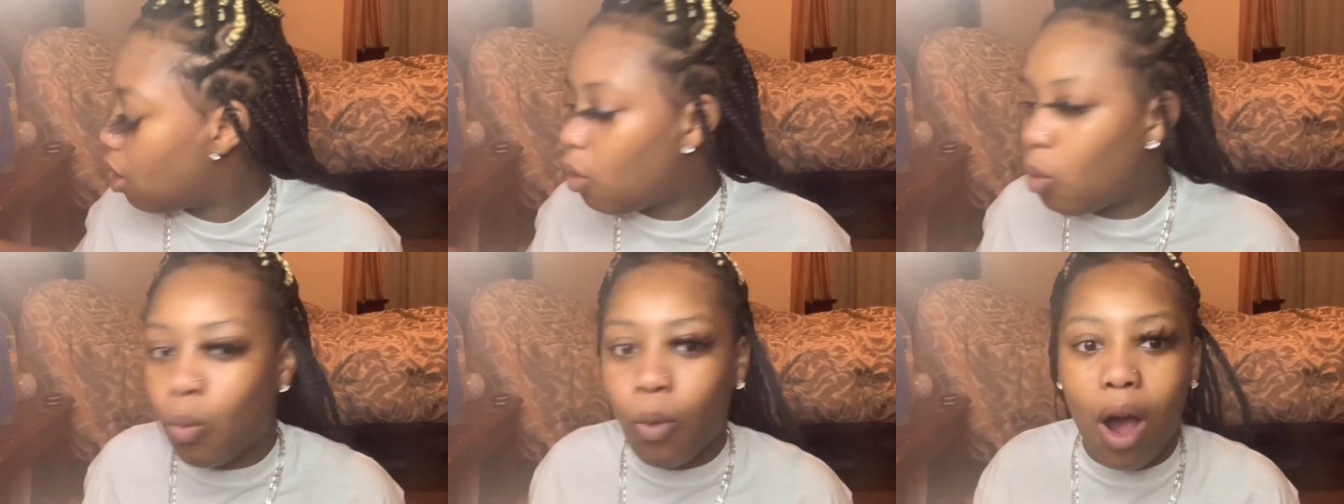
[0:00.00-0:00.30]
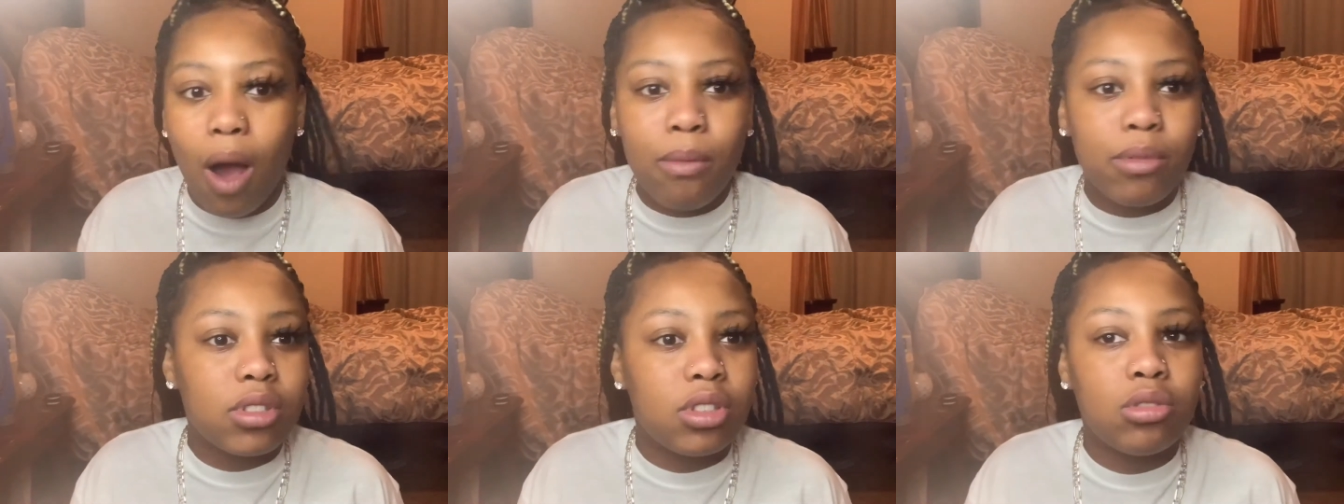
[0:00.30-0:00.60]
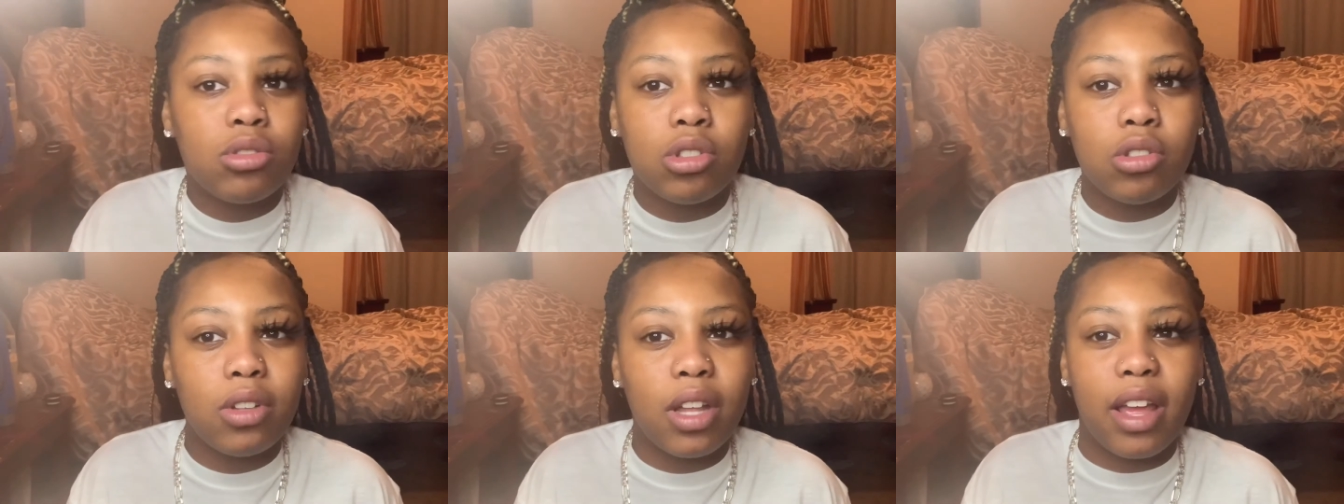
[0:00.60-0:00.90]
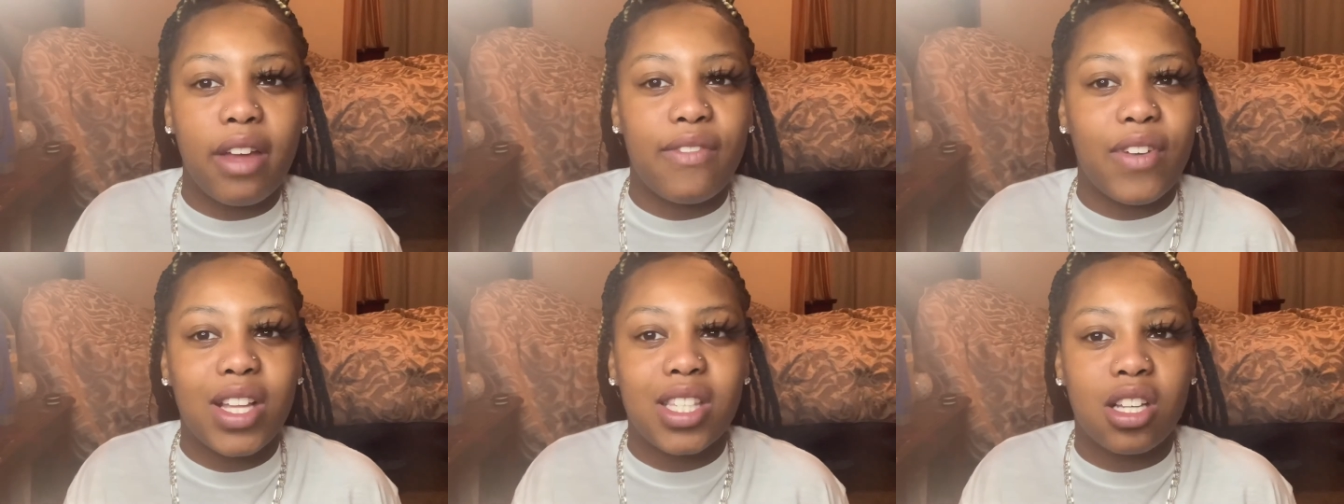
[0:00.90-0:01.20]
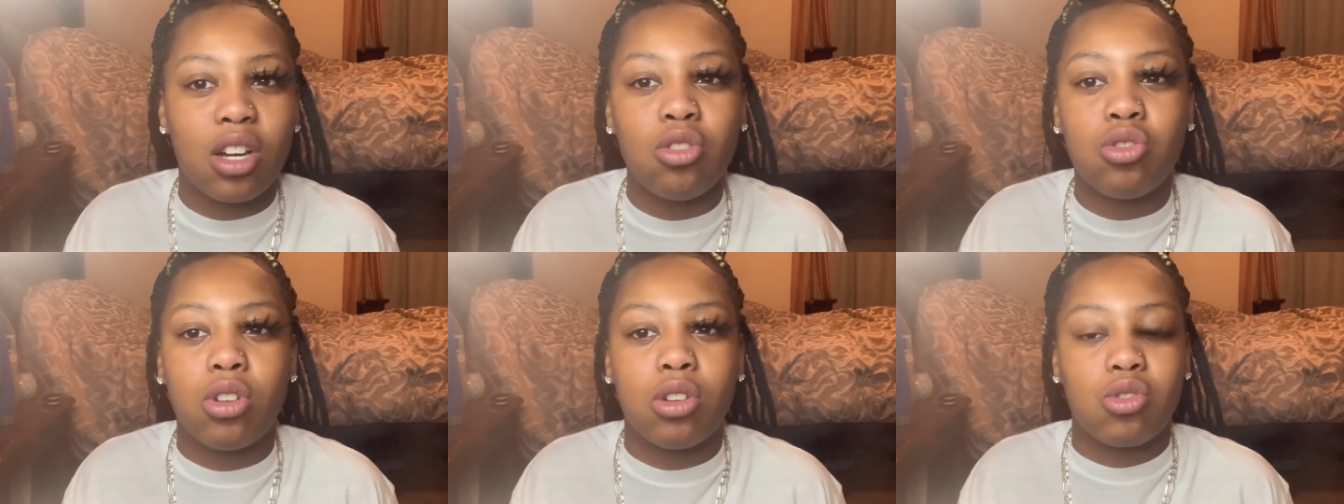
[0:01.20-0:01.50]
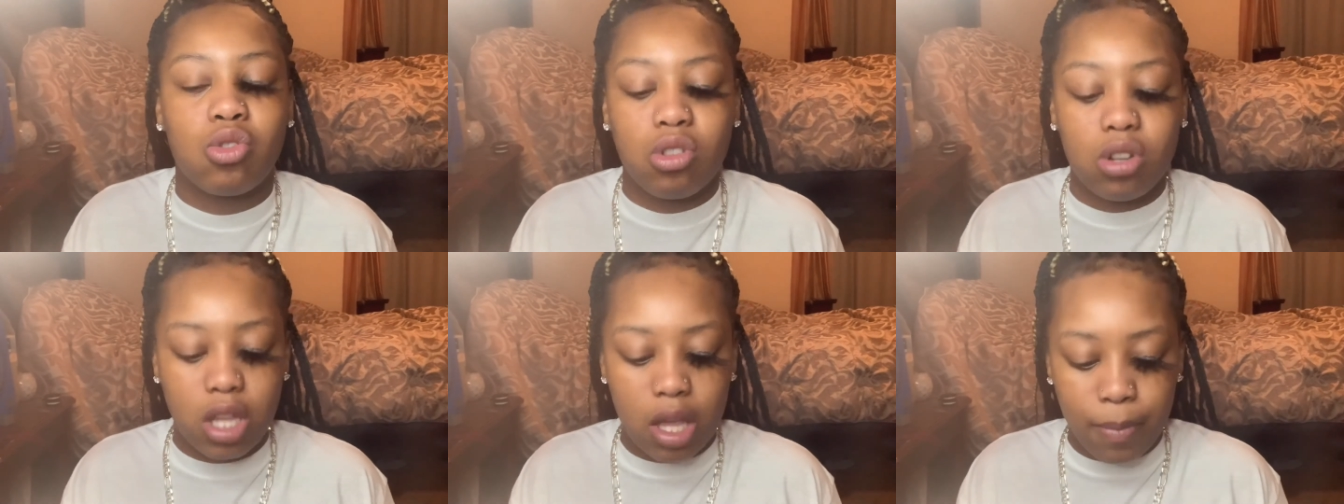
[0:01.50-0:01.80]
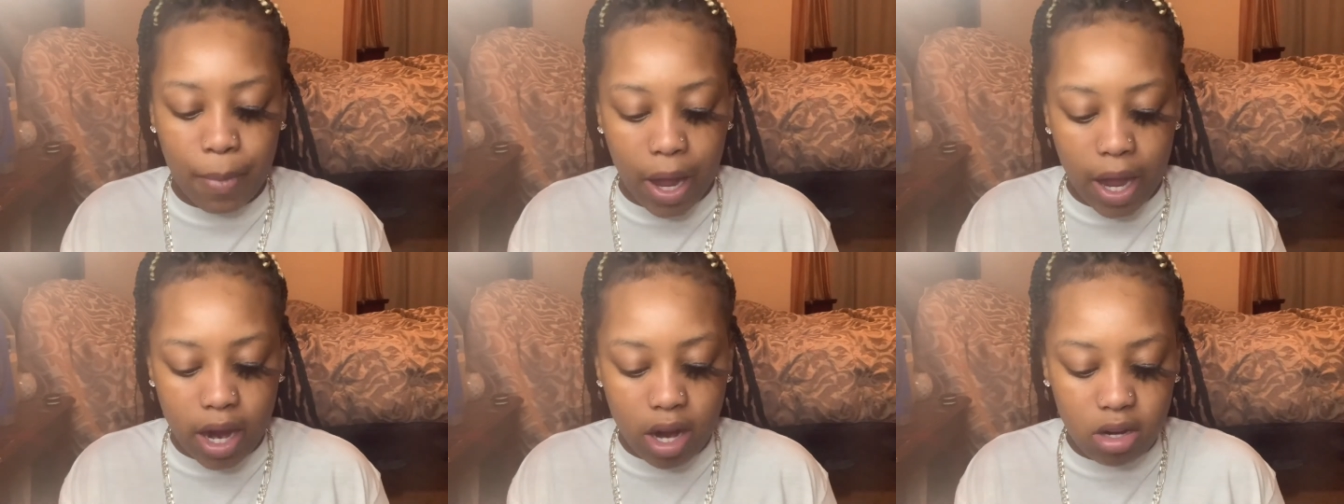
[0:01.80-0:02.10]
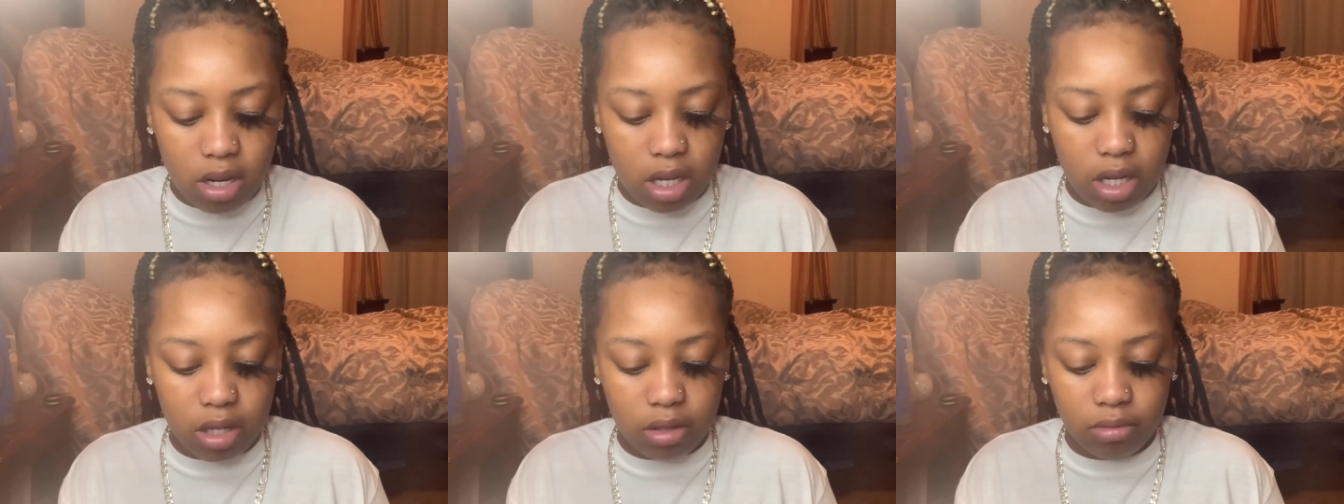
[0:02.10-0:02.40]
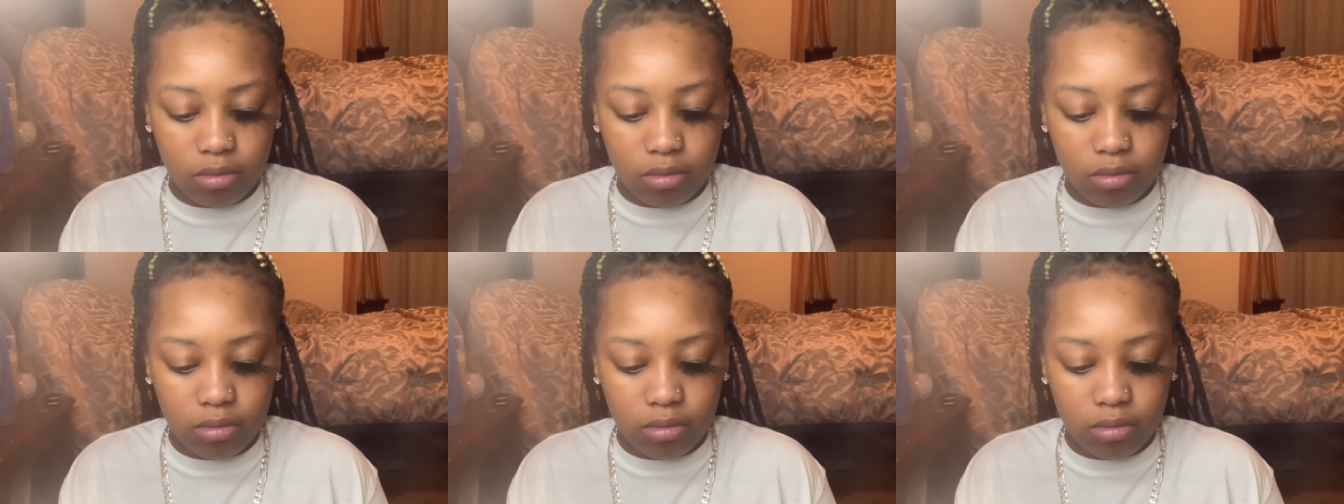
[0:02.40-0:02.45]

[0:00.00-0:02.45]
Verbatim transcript: why would you do that if I told you I was going to get my hair done?